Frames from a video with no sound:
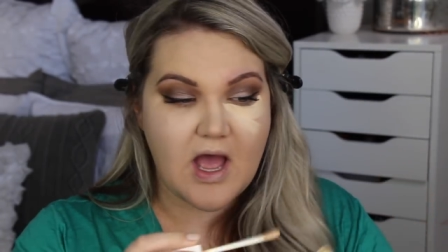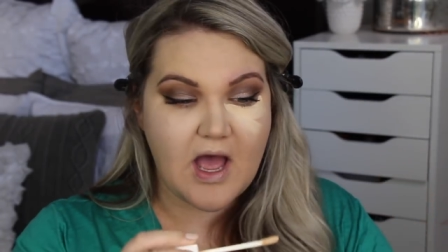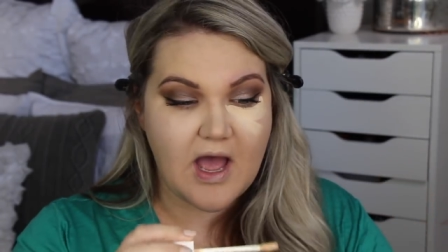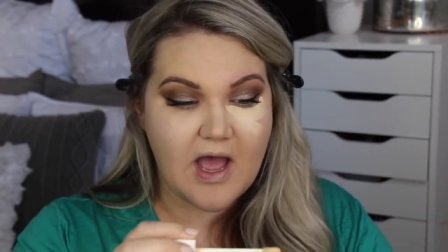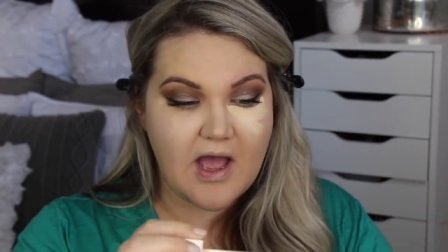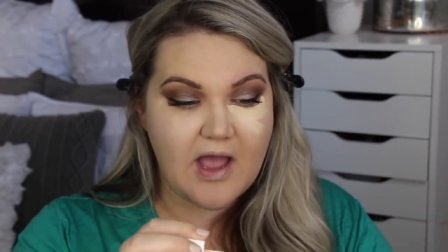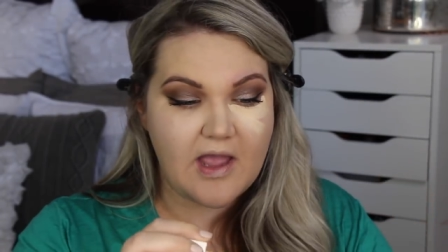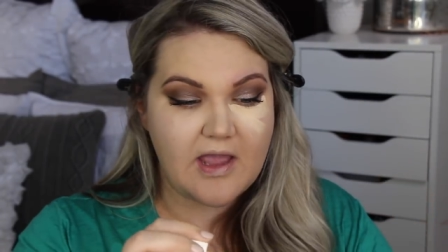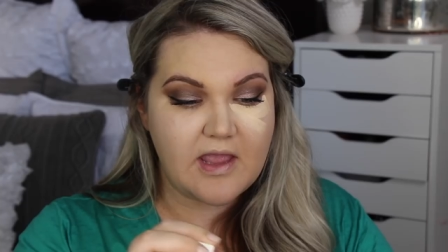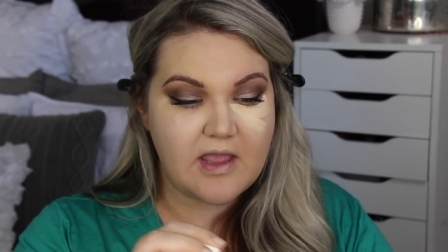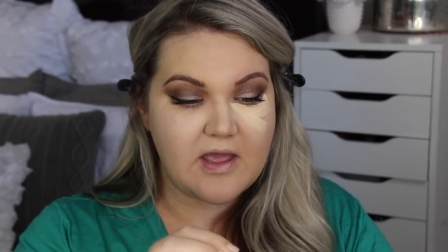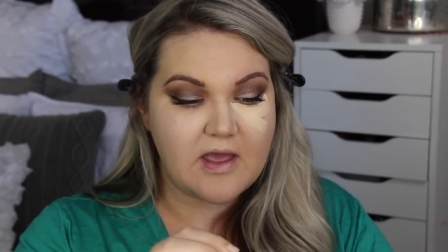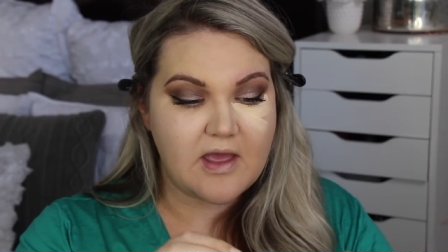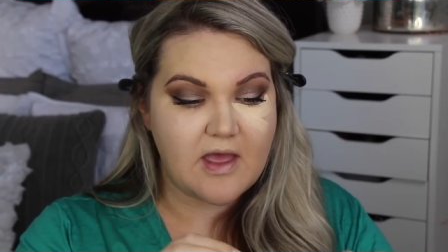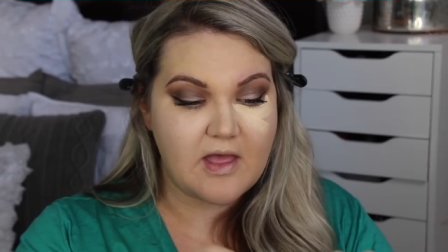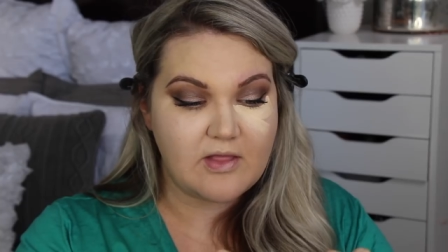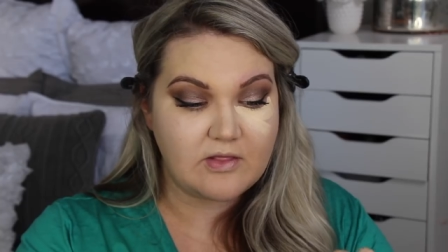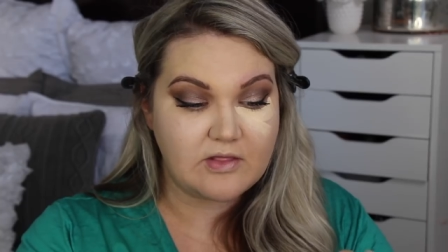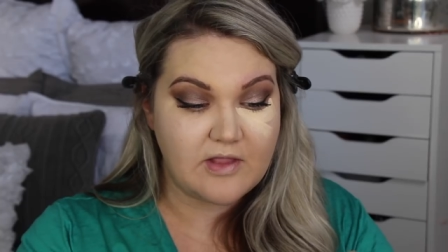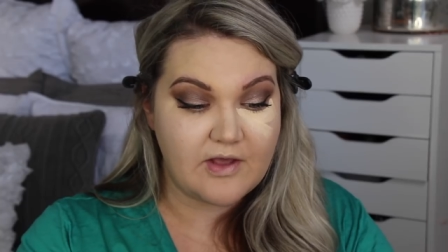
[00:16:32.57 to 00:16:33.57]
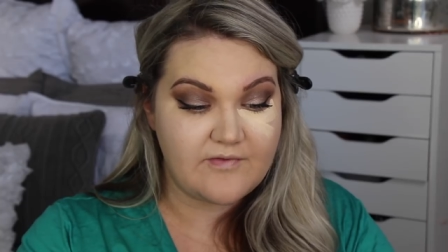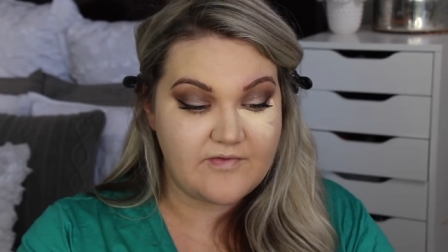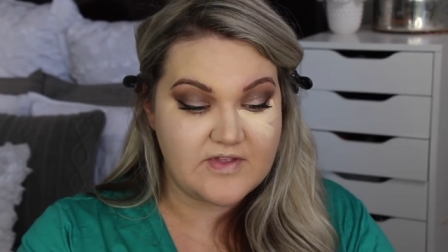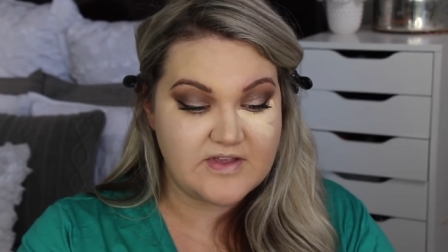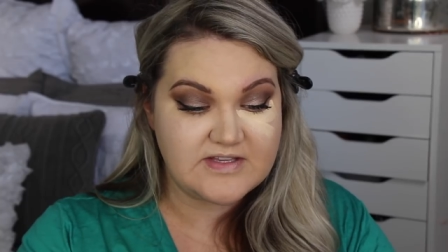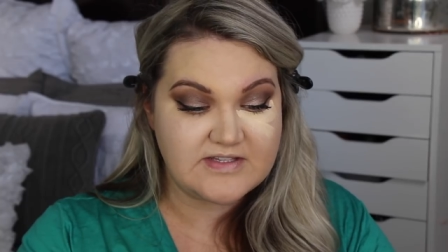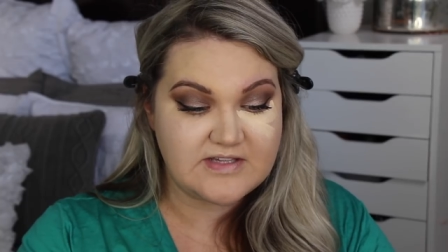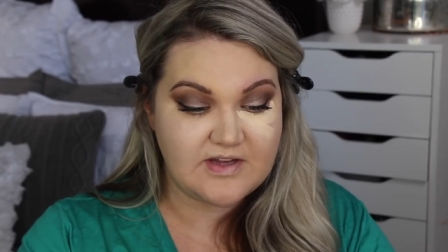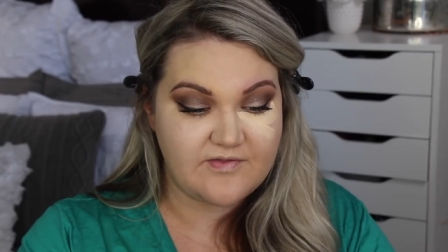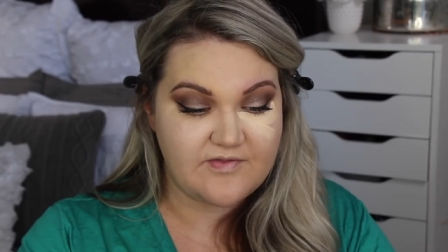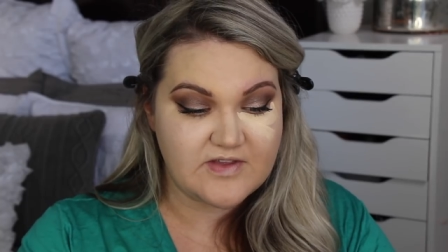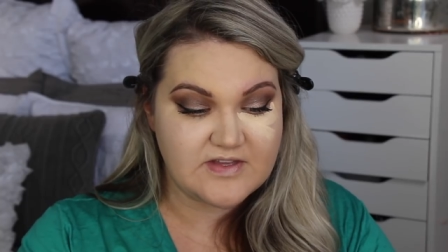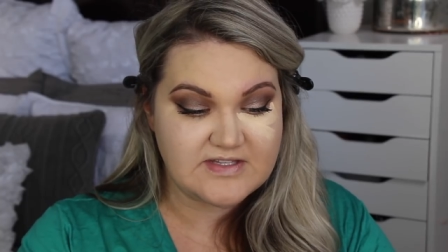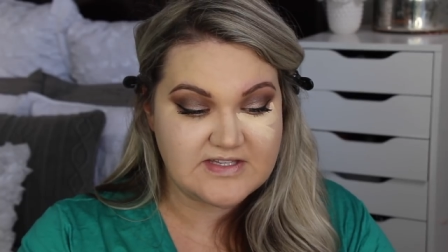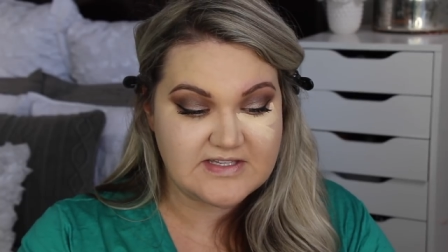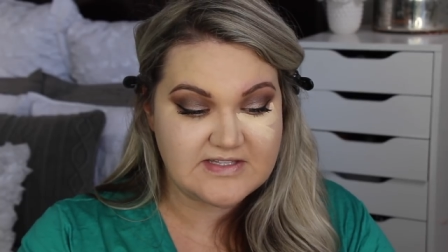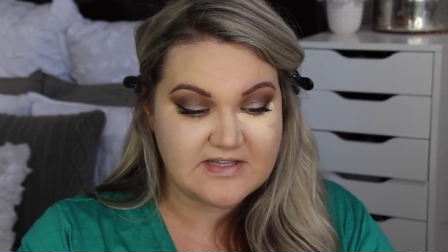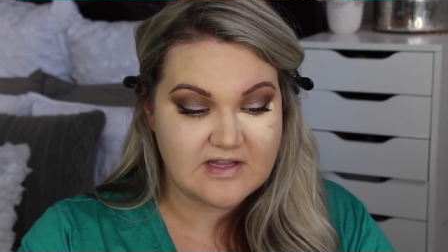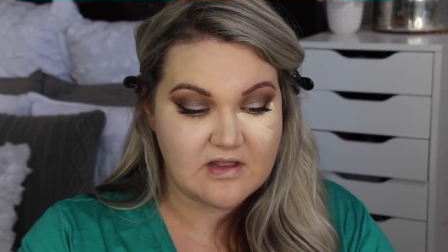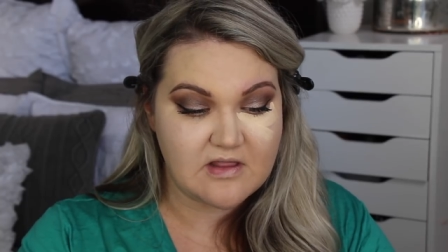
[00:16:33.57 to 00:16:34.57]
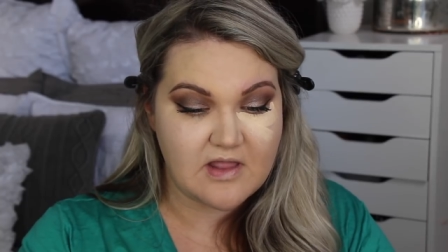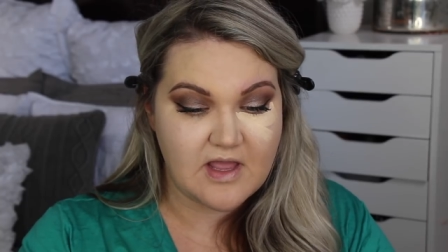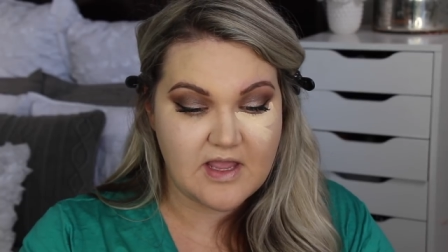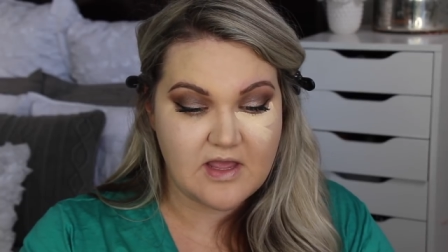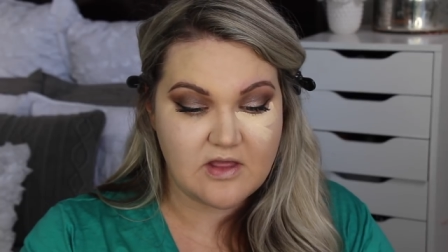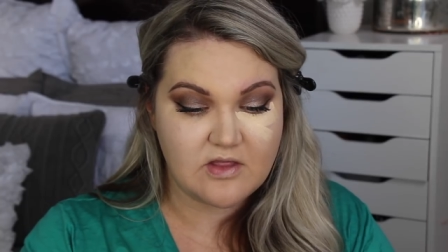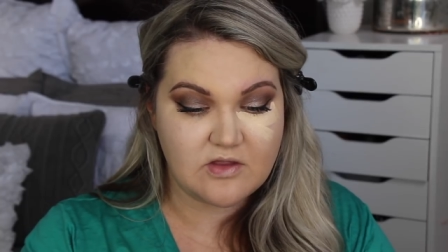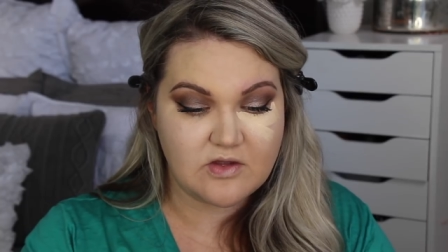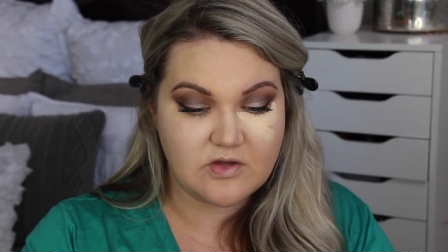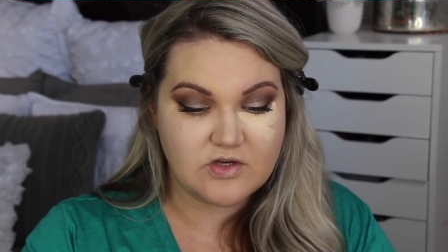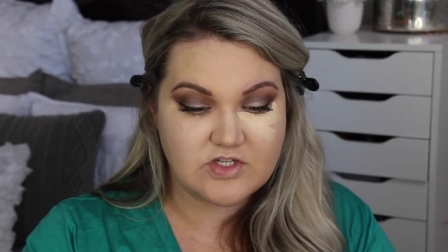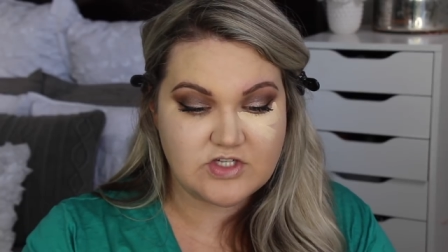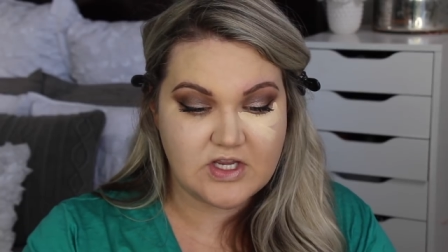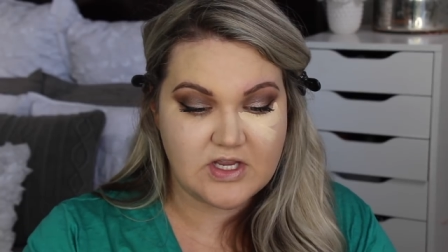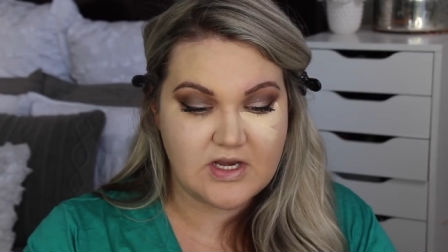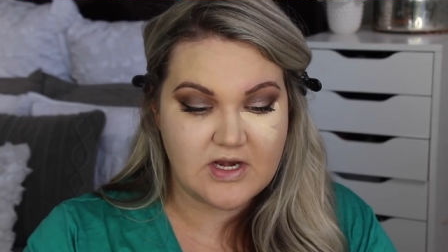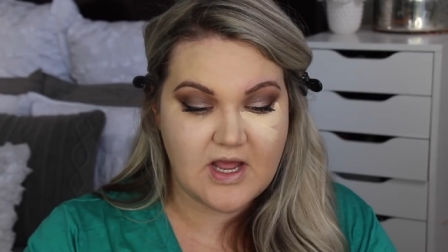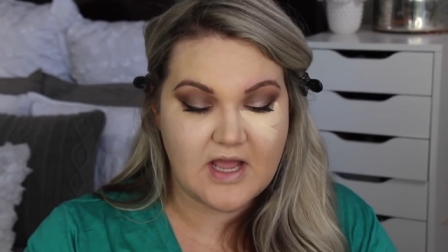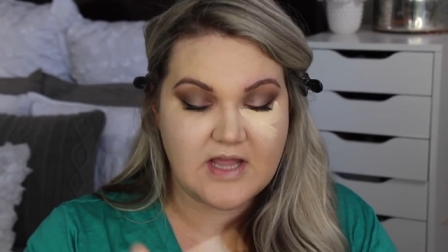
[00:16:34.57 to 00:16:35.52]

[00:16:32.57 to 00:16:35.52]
I love this stuff. This is the Light Illusion.